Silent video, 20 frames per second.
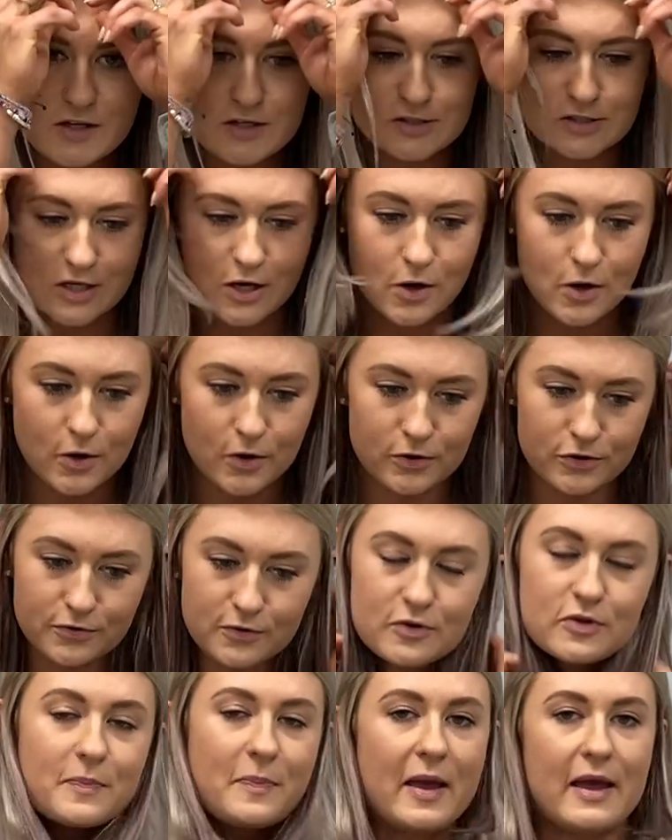So
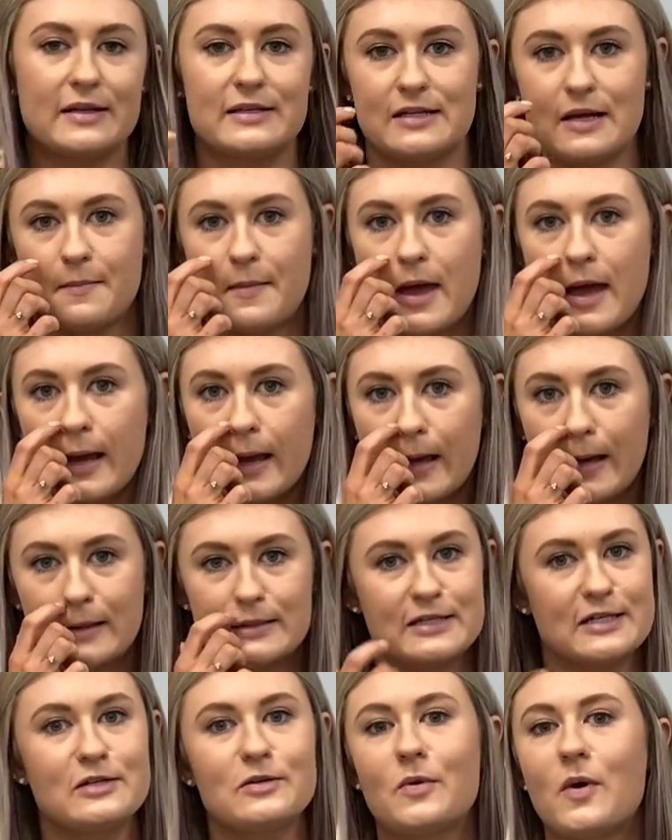through the
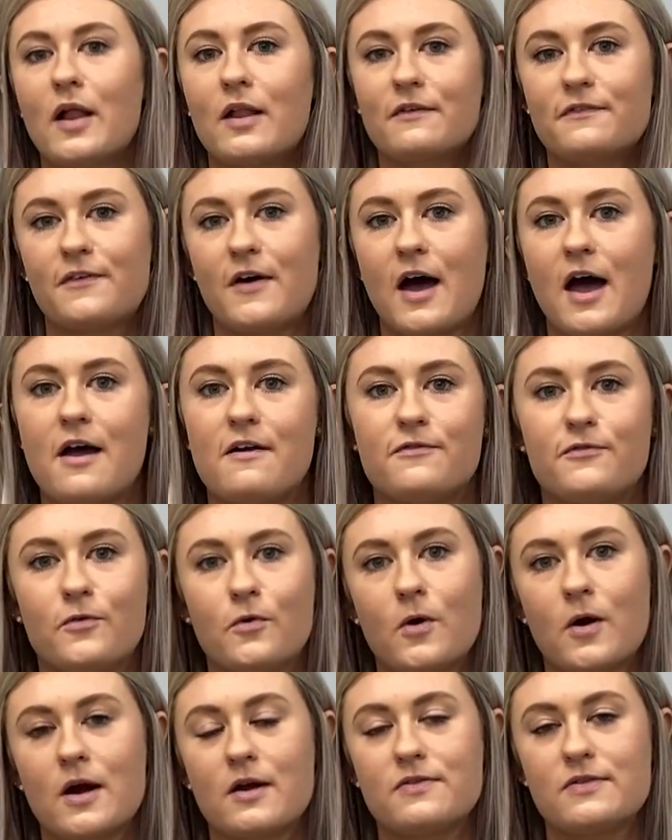pandemic, didn't qualify
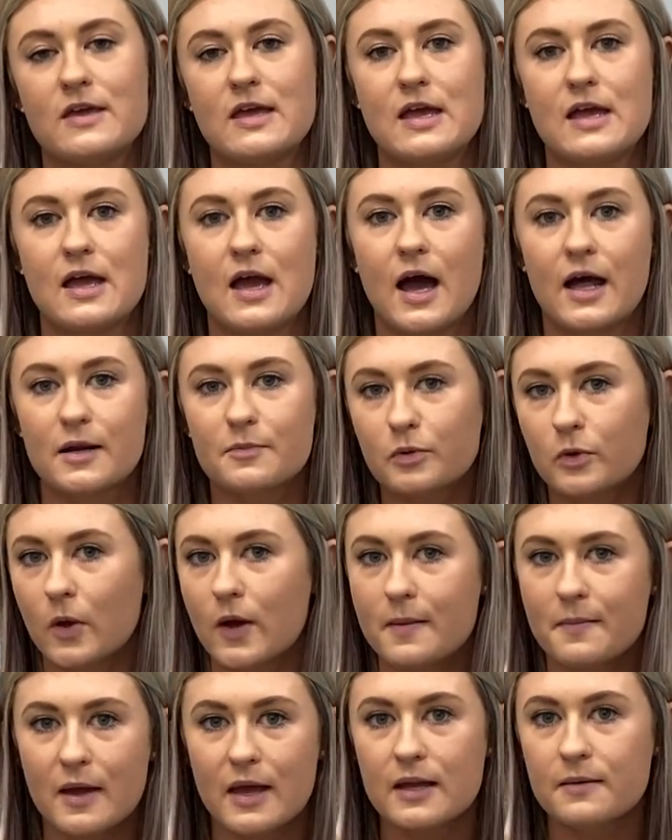for the
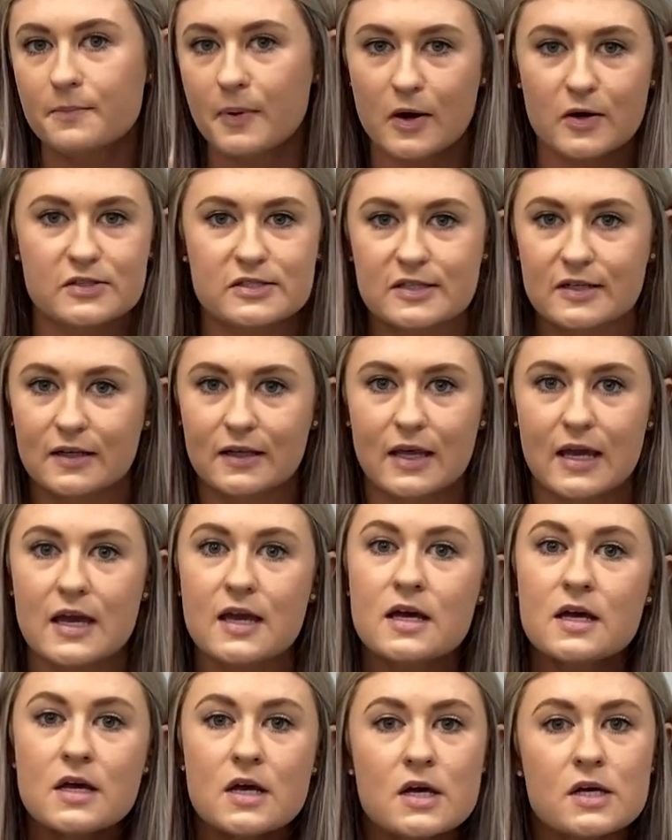unemployment
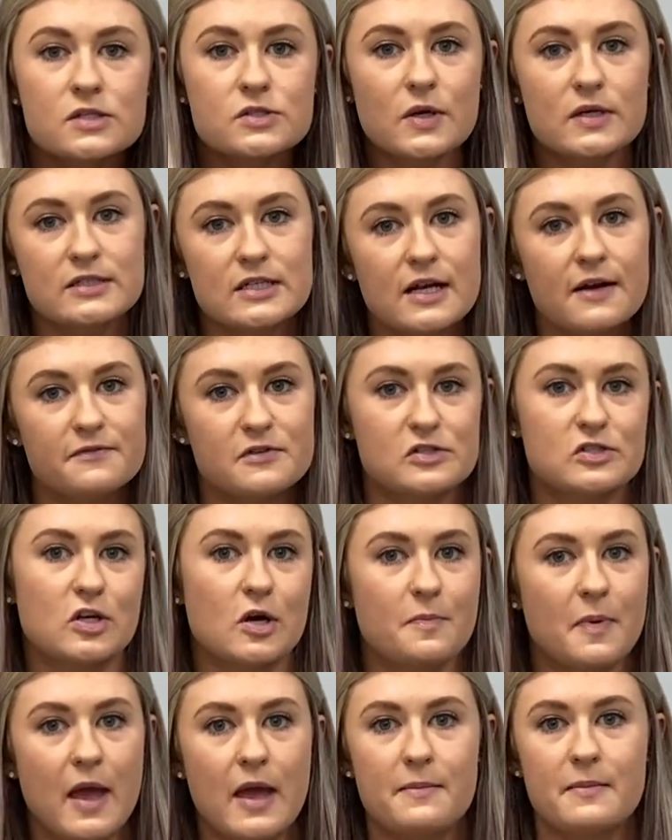personally. So I did have to
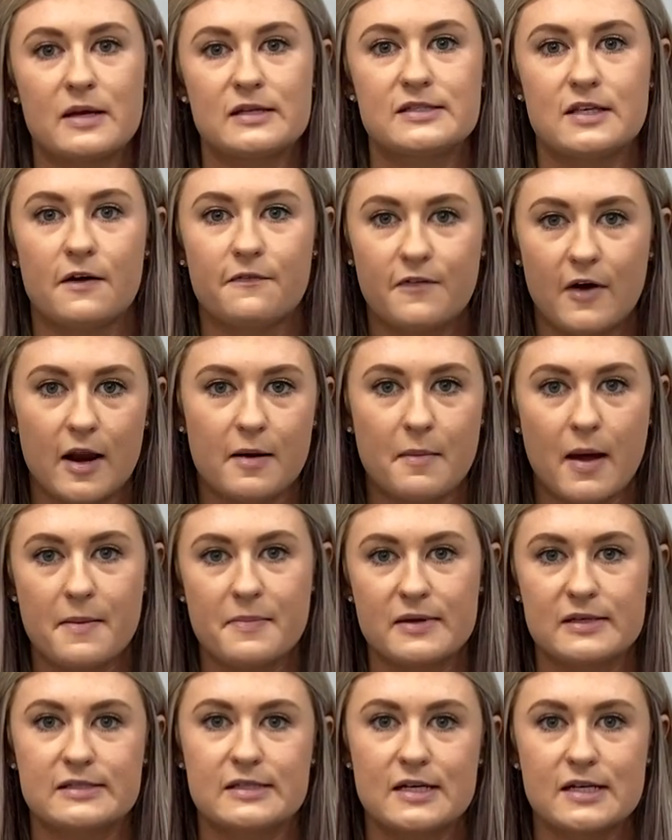start paying myself out of my
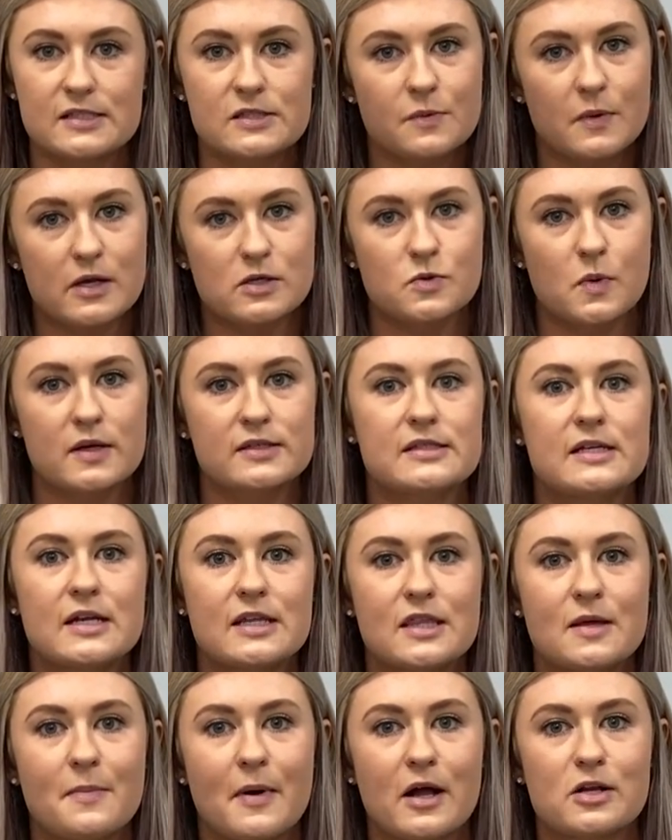business, which wasn't
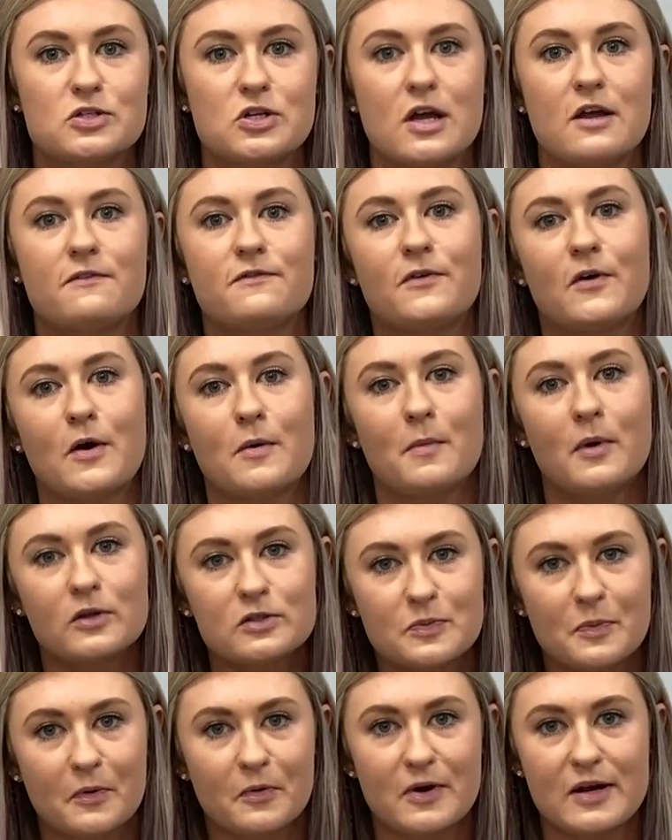in the budget for
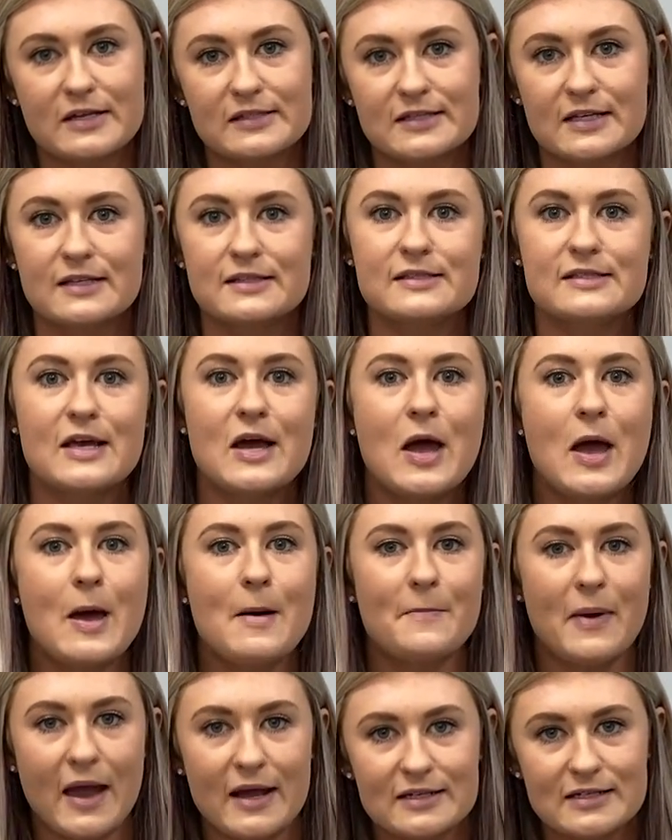multiple reasons,
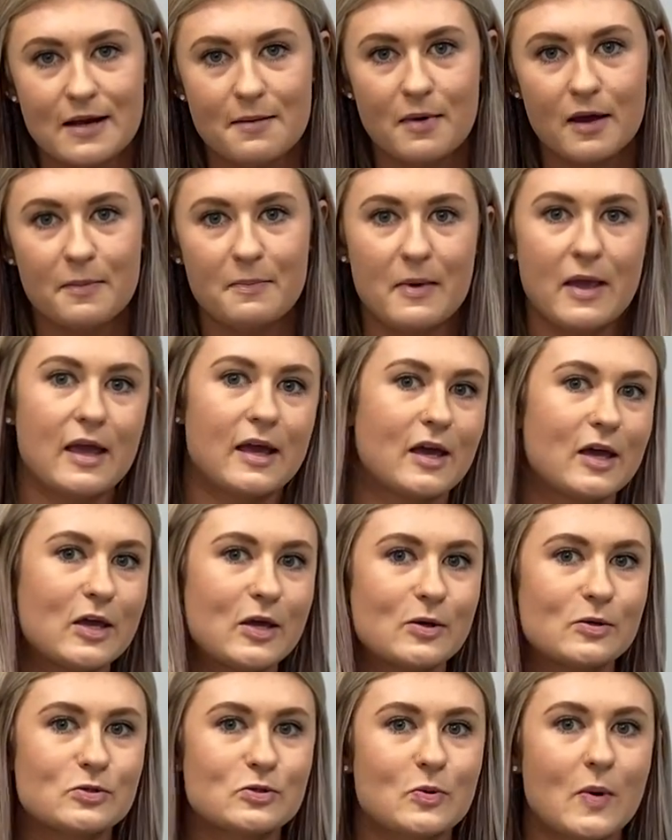pandemic being a
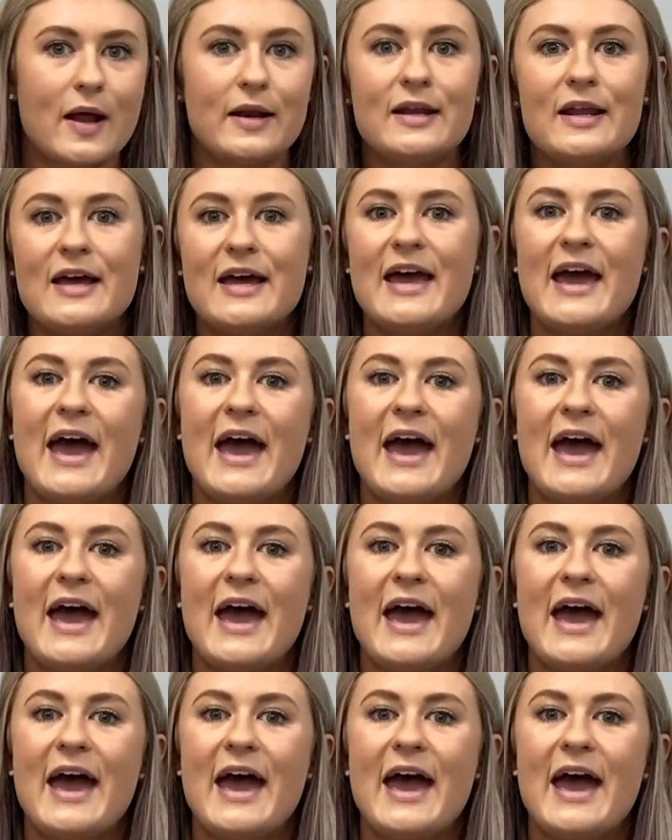huge one.